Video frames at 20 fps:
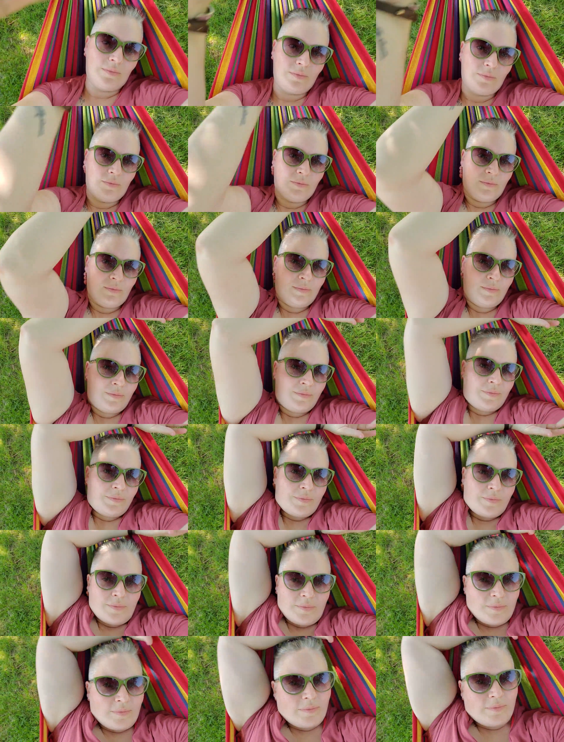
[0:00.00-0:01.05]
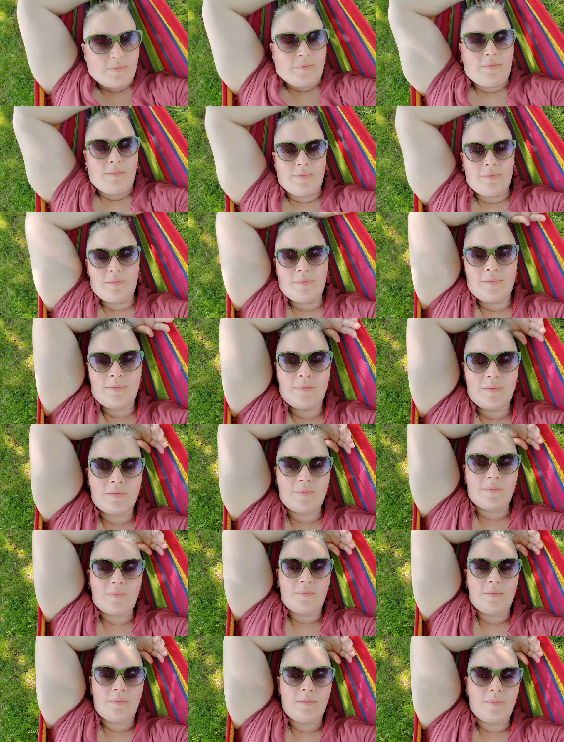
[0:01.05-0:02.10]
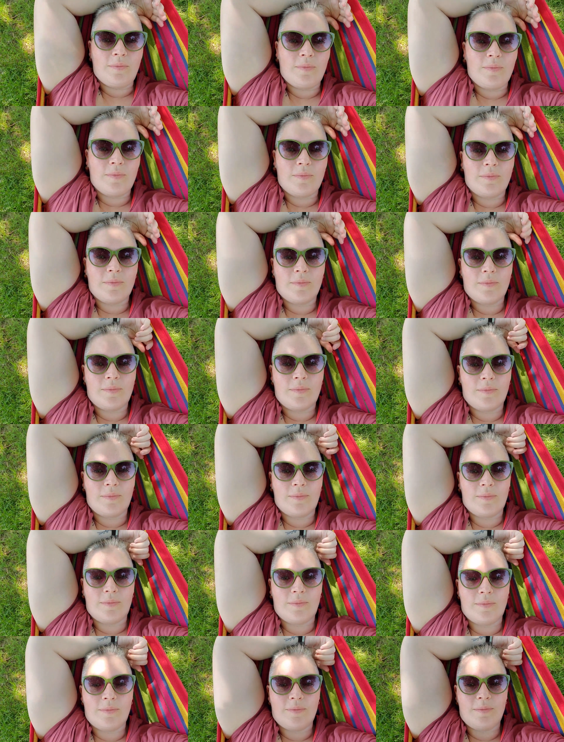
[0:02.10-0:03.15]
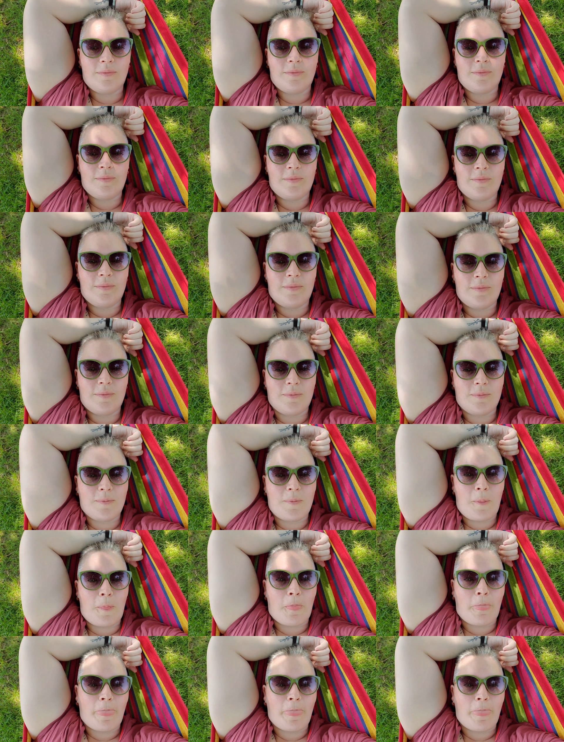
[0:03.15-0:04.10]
Nobody speaks.